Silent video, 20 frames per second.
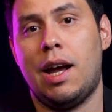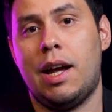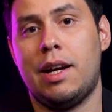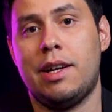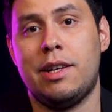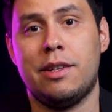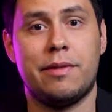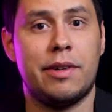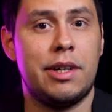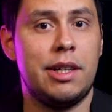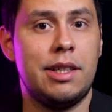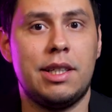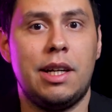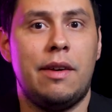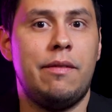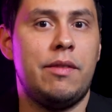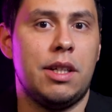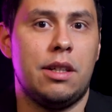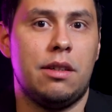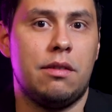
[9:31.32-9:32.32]
And it's very
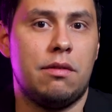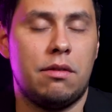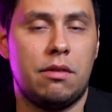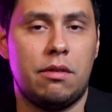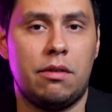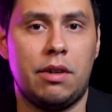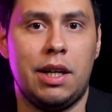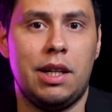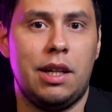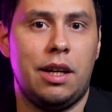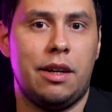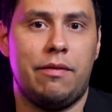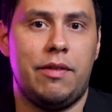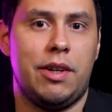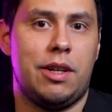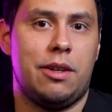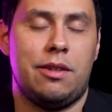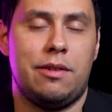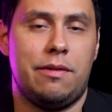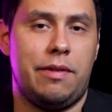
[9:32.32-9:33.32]
tempting, right? Like
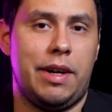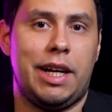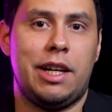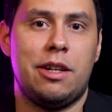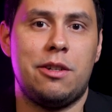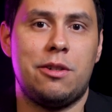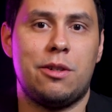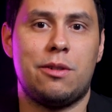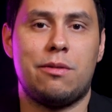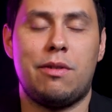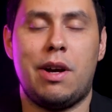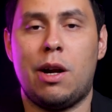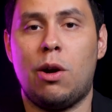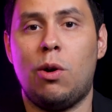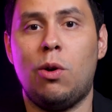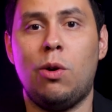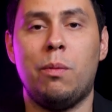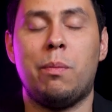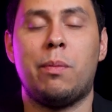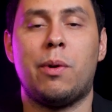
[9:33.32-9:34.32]
because if I can just write a
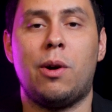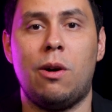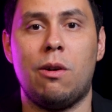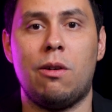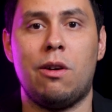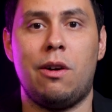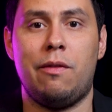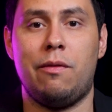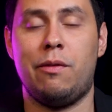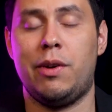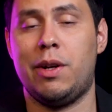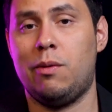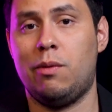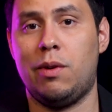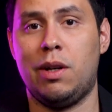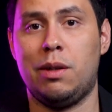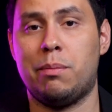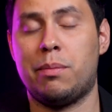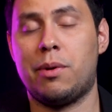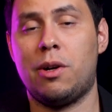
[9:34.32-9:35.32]
whole program with
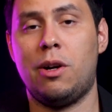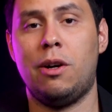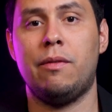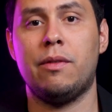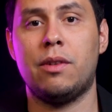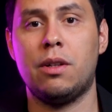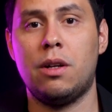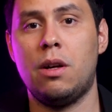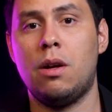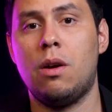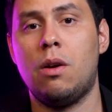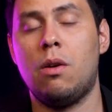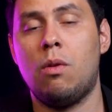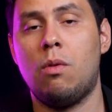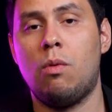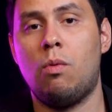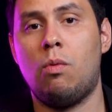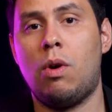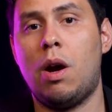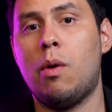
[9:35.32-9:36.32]
one prompt,
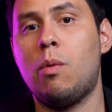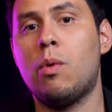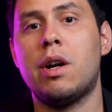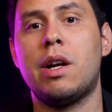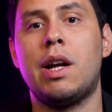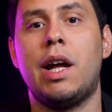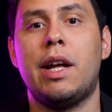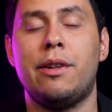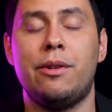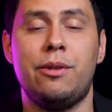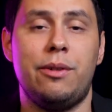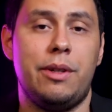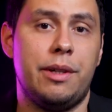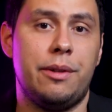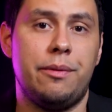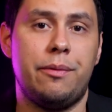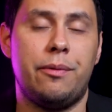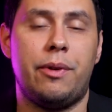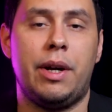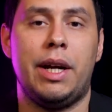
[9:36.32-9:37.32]
why wouldn't I do it,
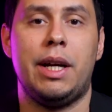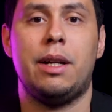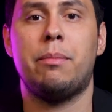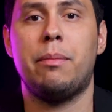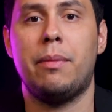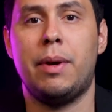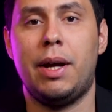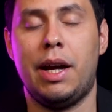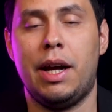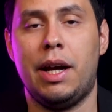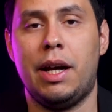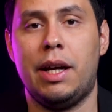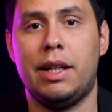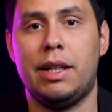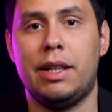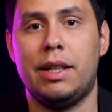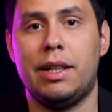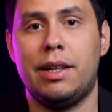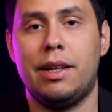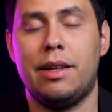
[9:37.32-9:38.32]
right?
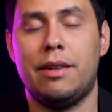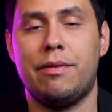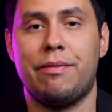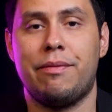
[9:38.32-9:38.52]
And